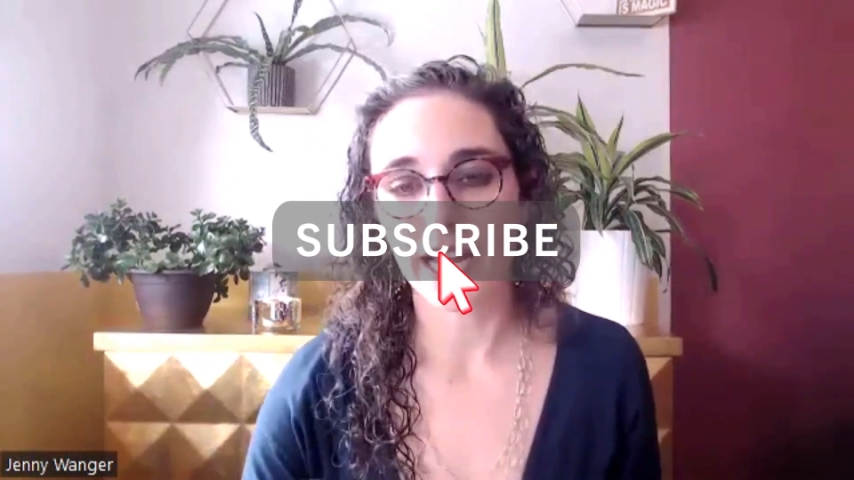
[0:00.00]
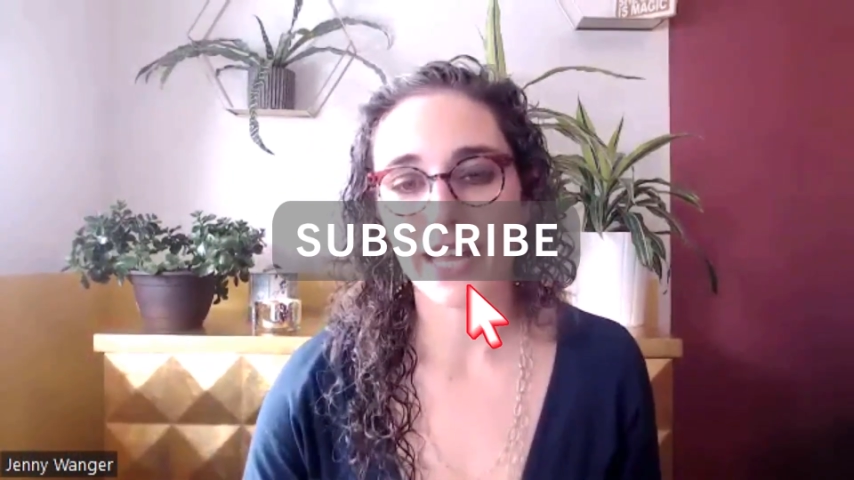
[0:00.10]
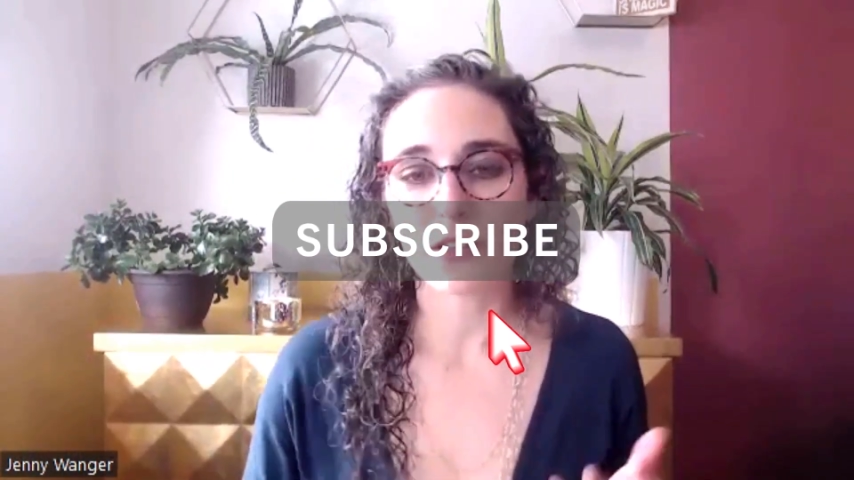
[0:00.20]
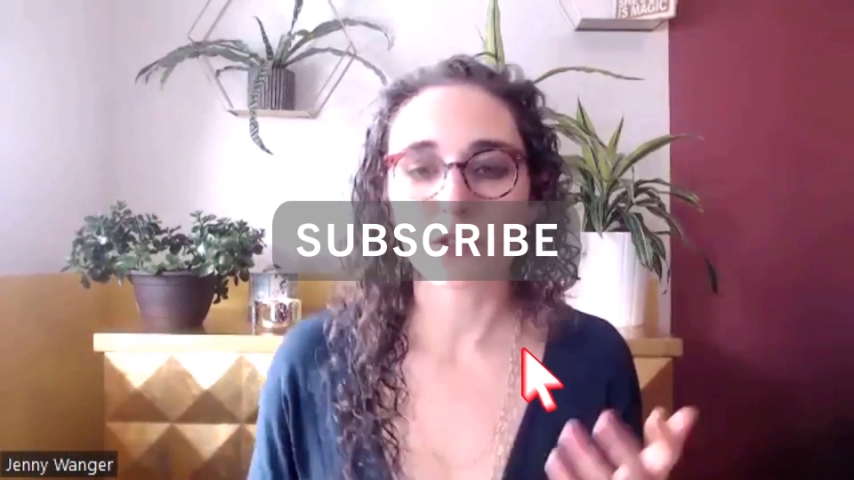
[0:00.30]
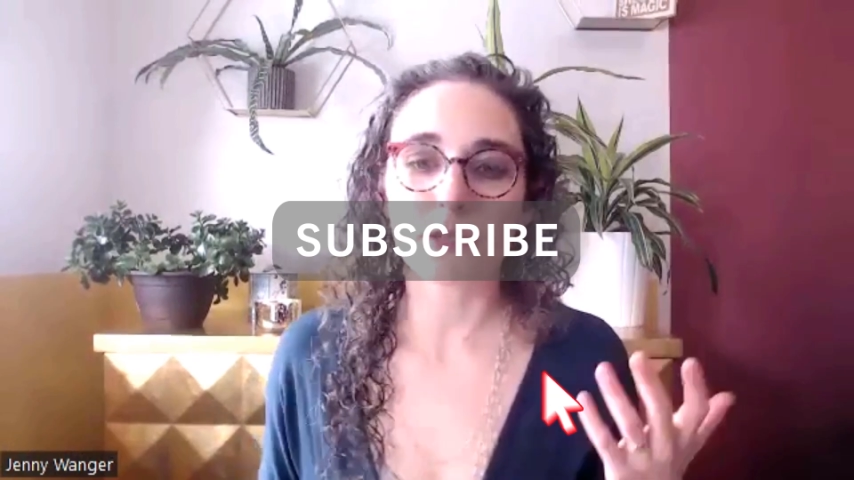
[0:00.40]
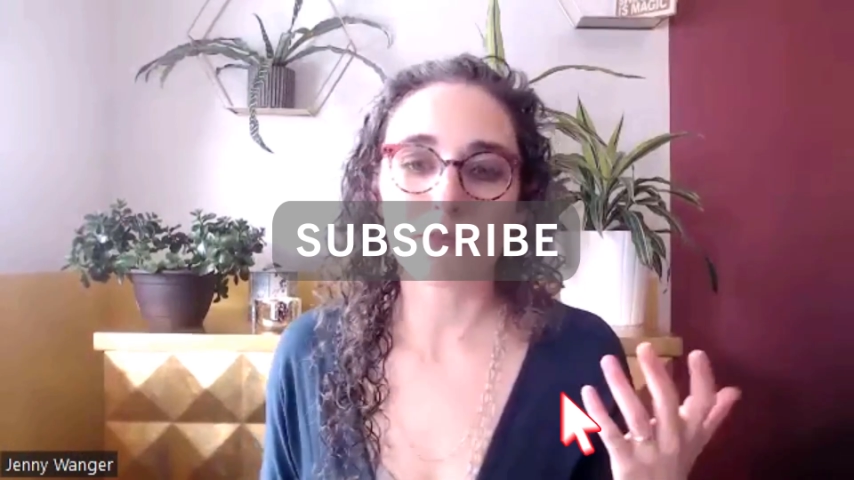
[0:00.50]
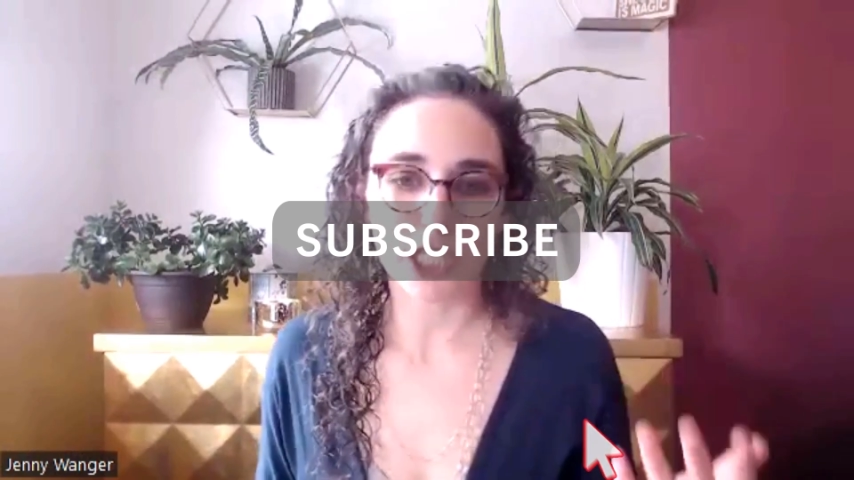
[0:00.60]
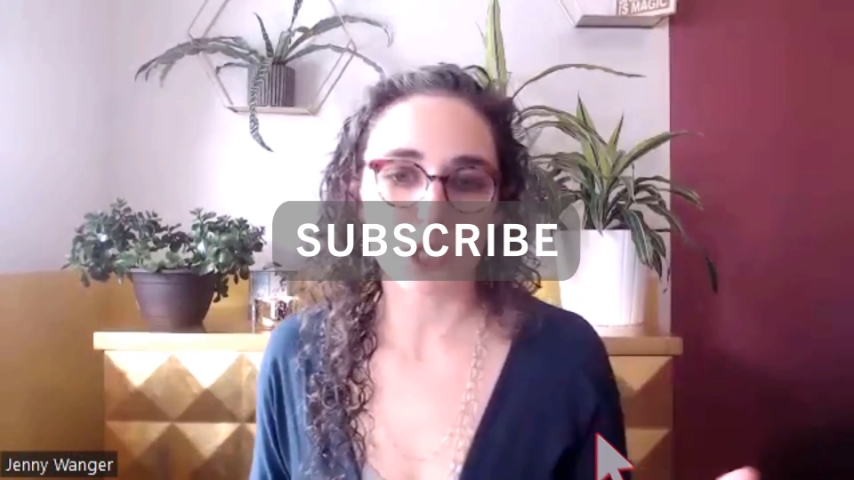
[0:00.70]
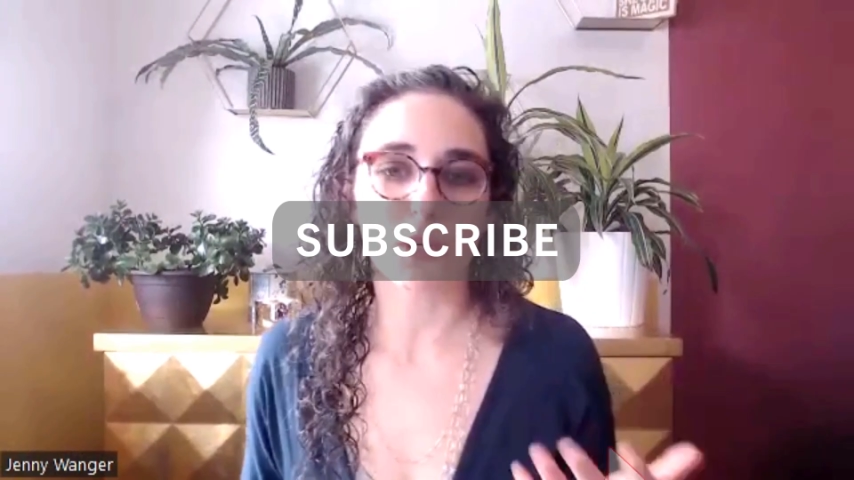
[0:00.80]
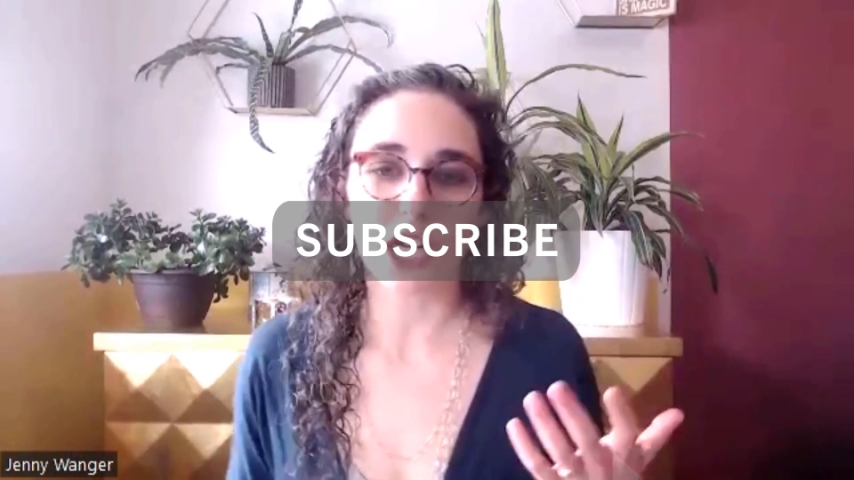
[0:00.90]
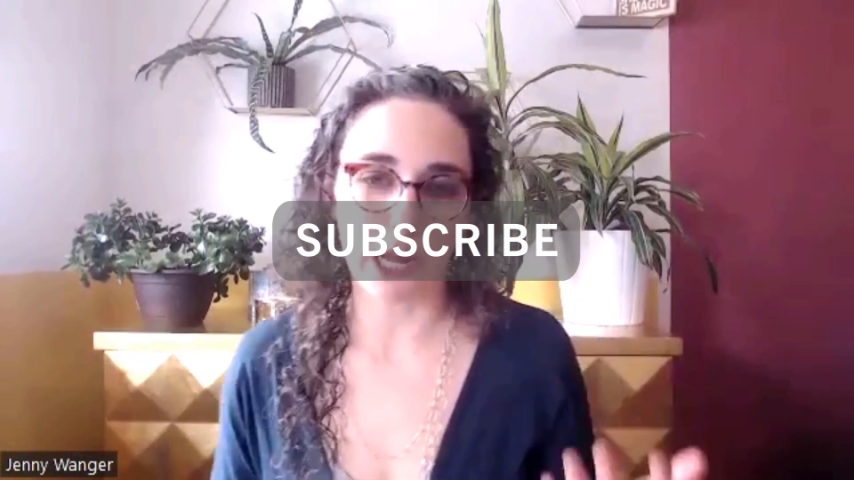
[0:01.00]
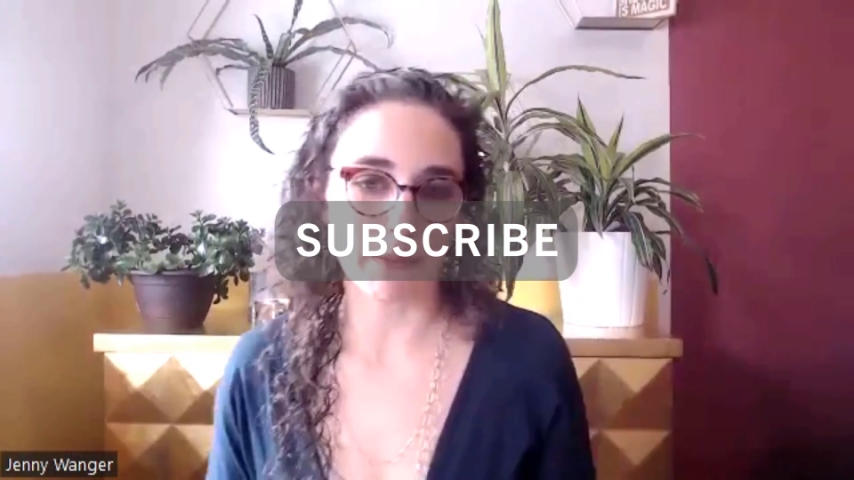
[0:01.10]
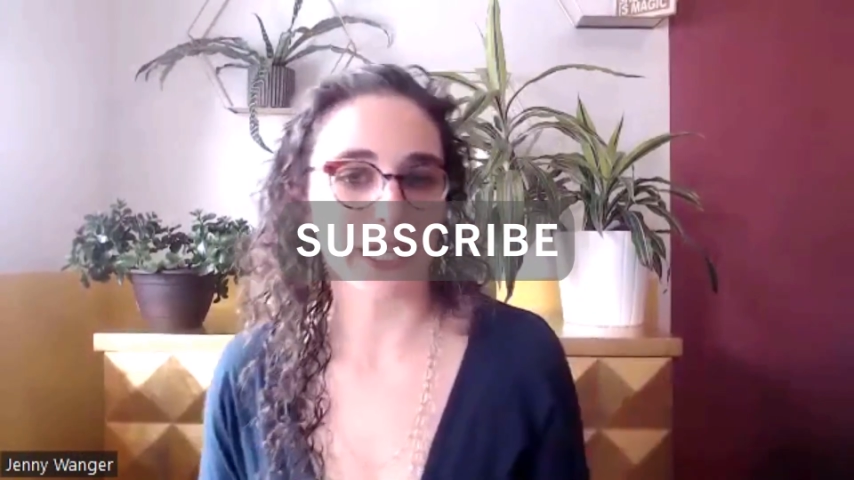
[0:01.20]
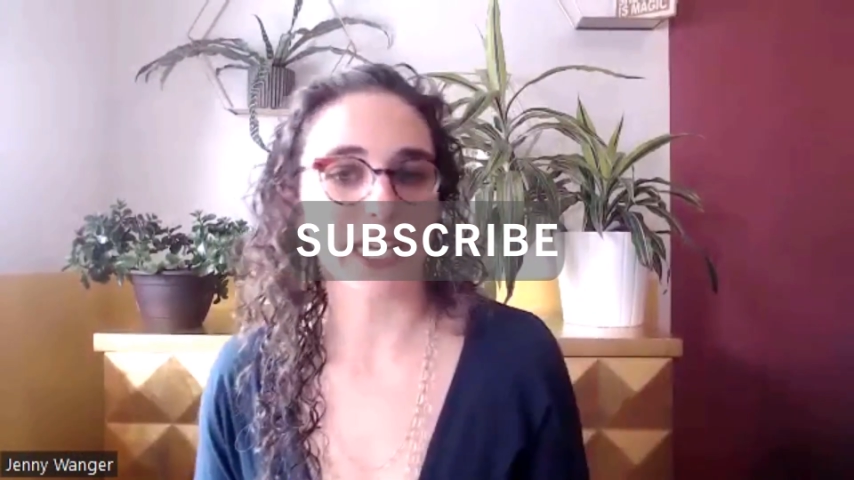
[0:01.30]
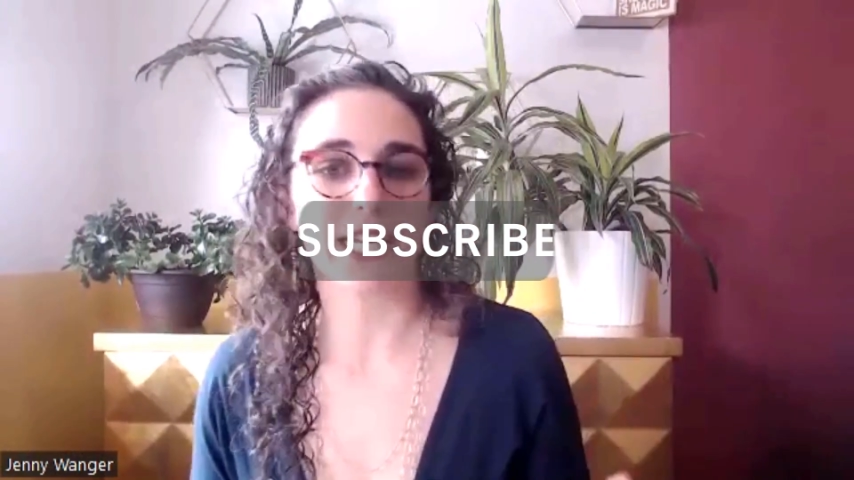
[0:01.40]
and those are much more
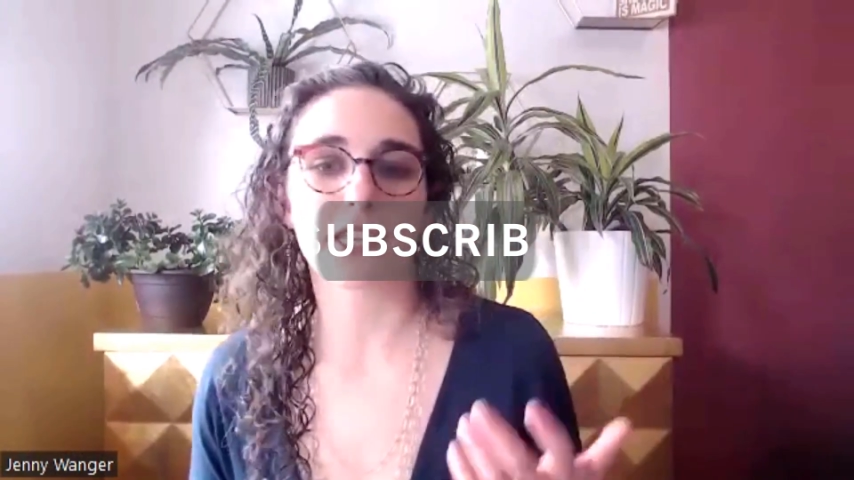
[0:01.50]
complicated.